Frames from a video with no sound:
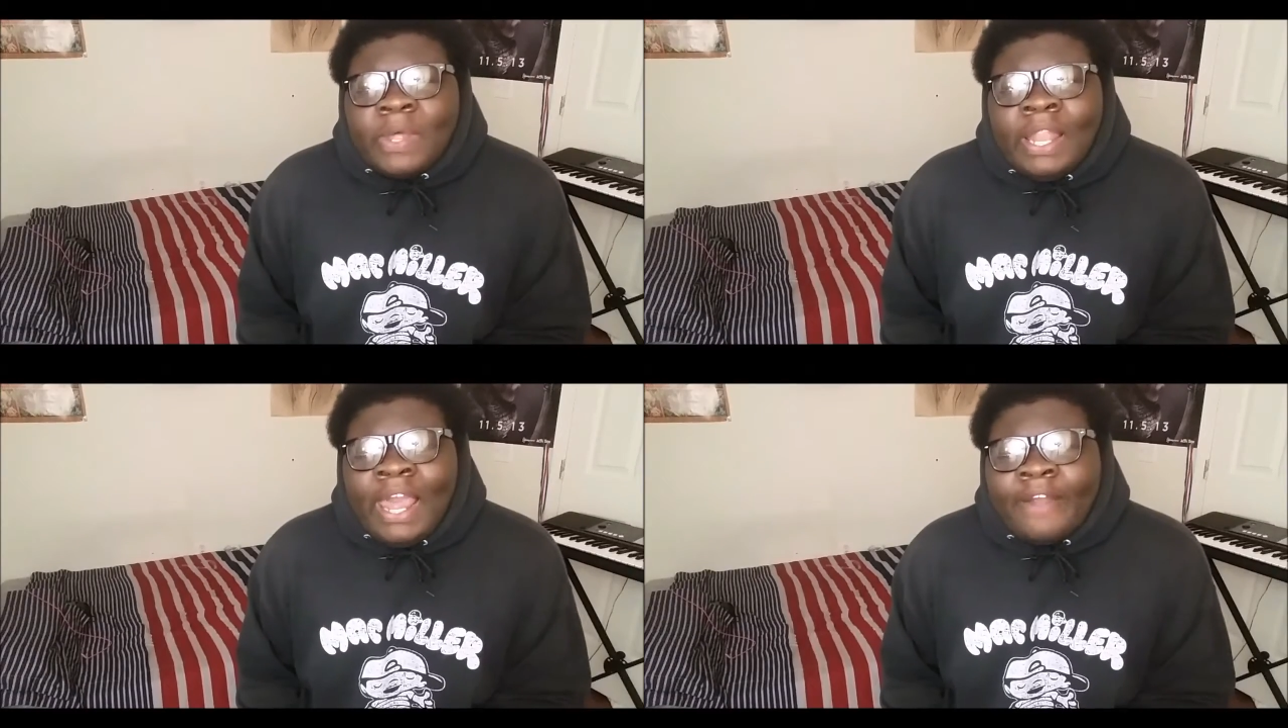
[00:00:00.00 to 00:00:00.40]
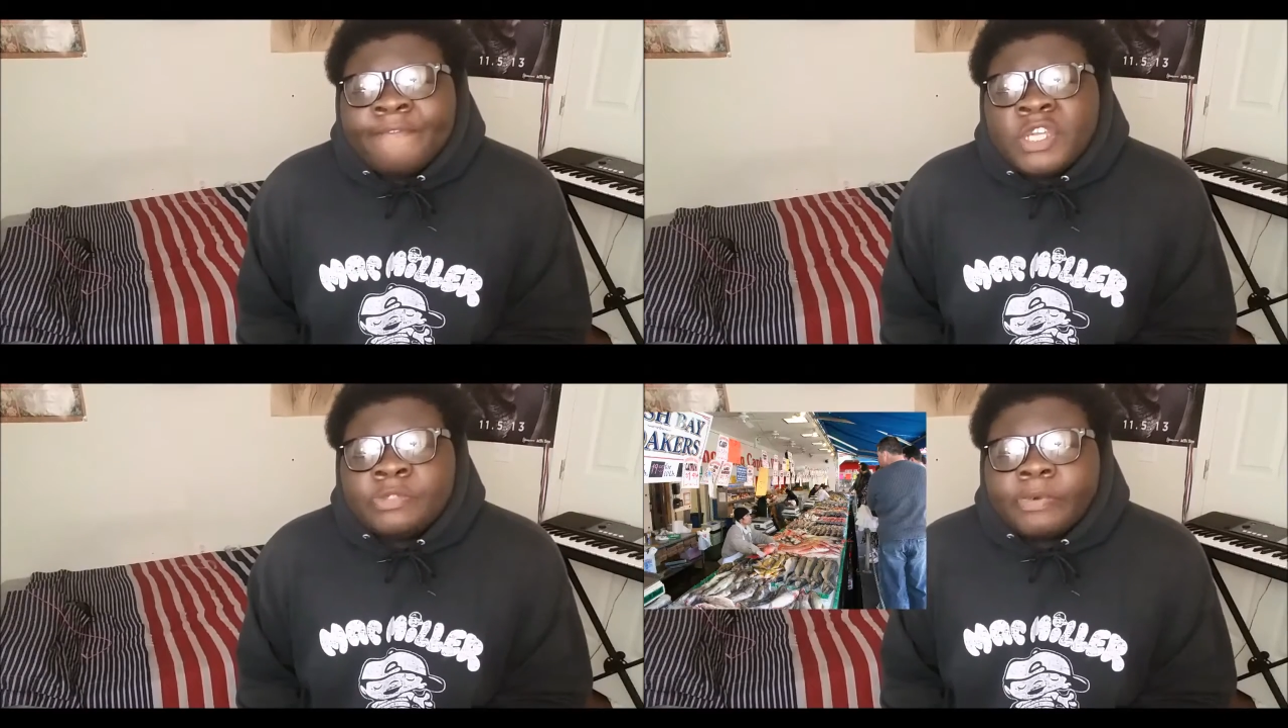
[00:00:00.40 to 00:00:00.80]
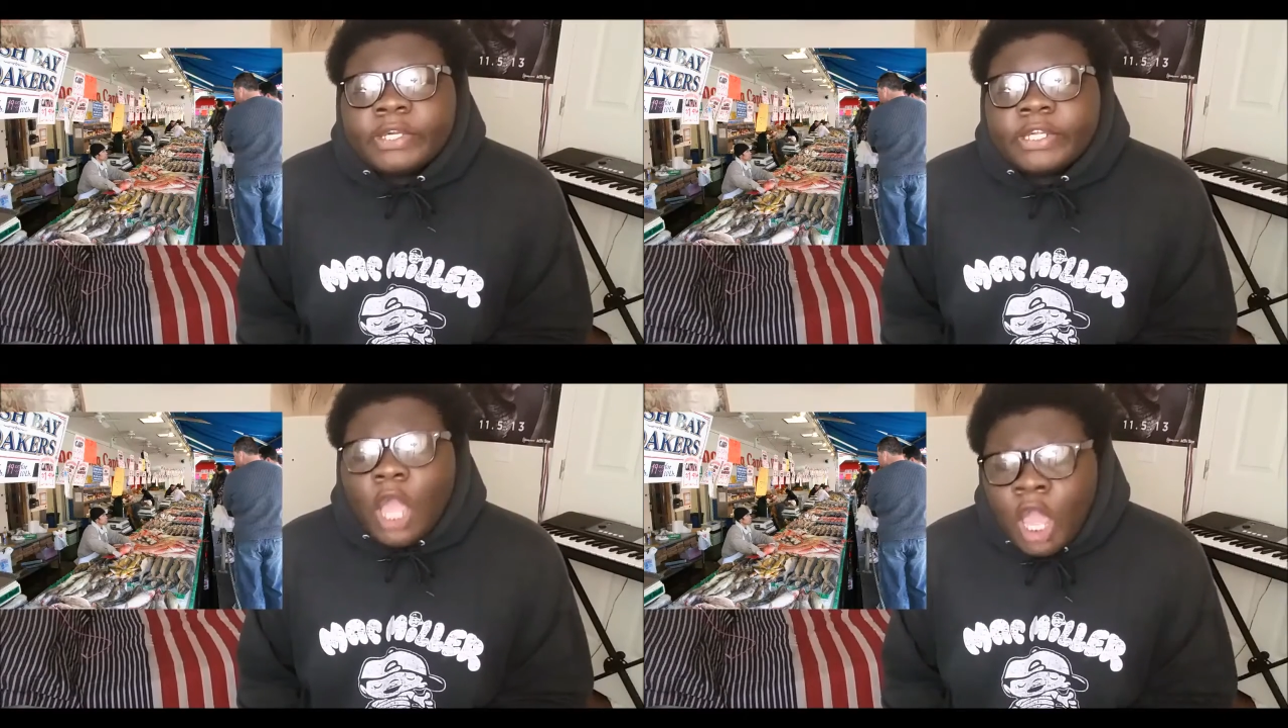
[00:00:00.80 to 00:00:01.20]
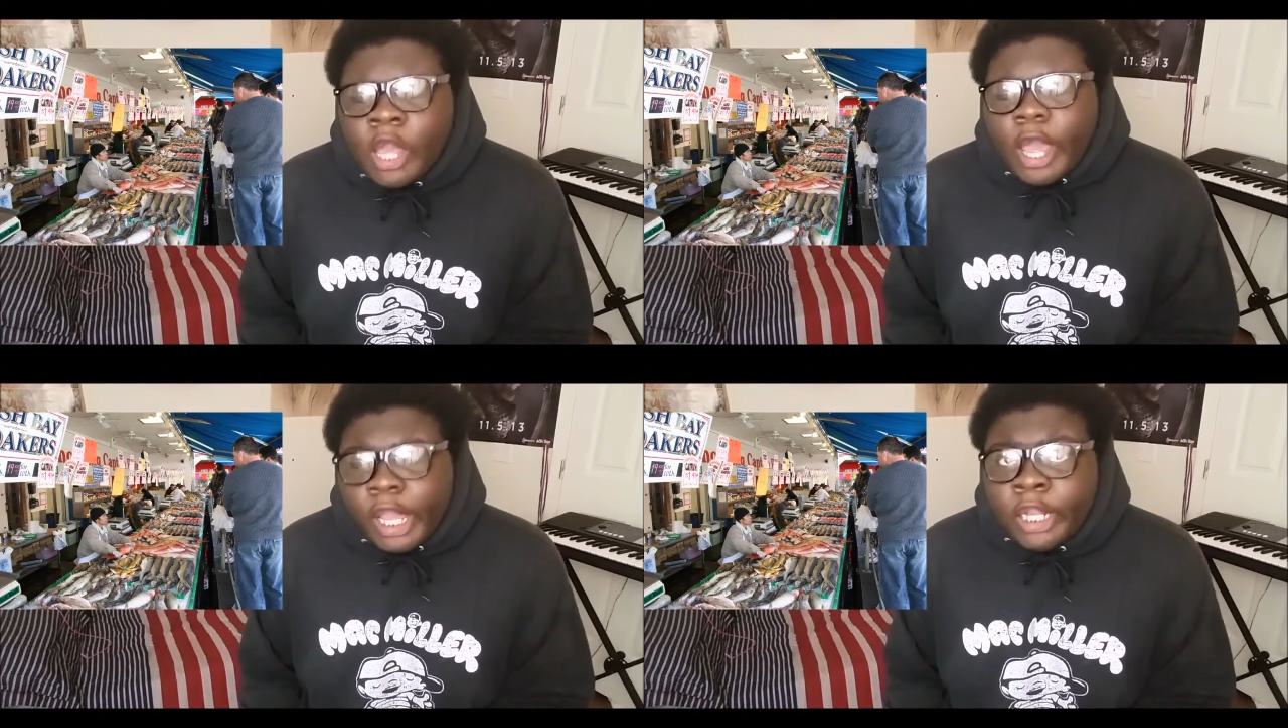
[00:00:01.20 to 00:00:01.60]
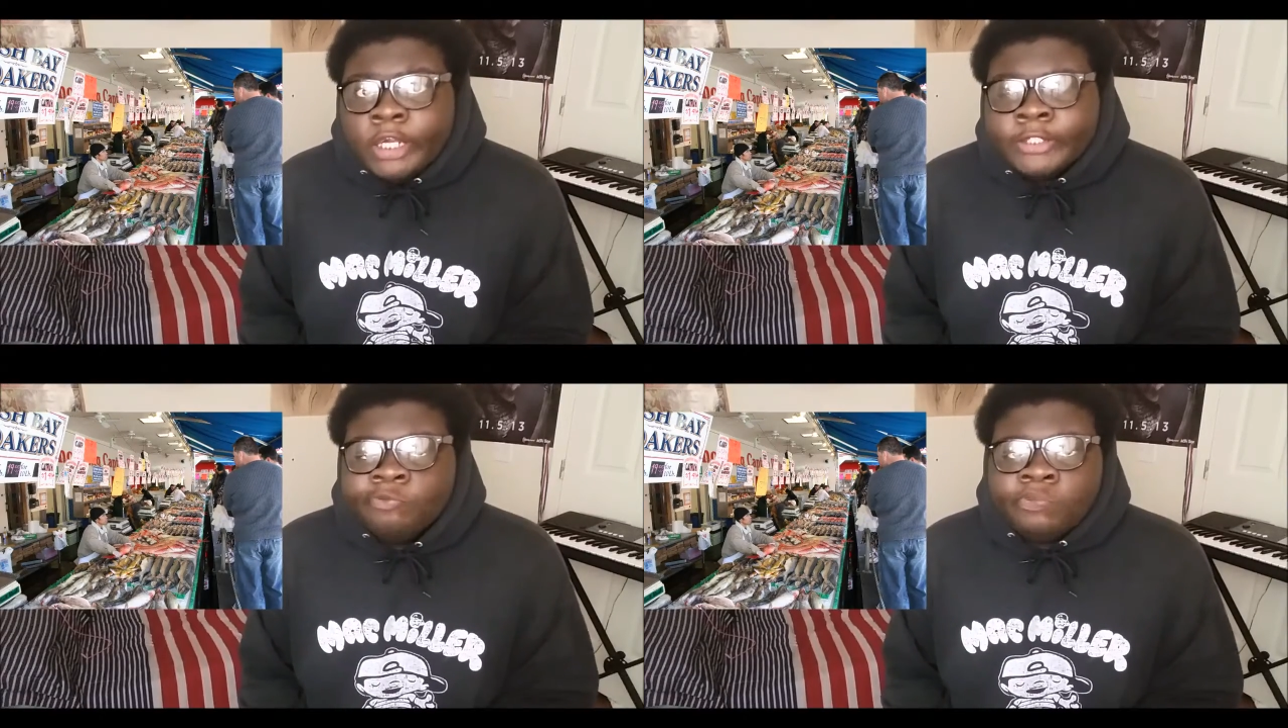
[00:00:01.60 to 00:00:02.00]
smelling like a fish market. I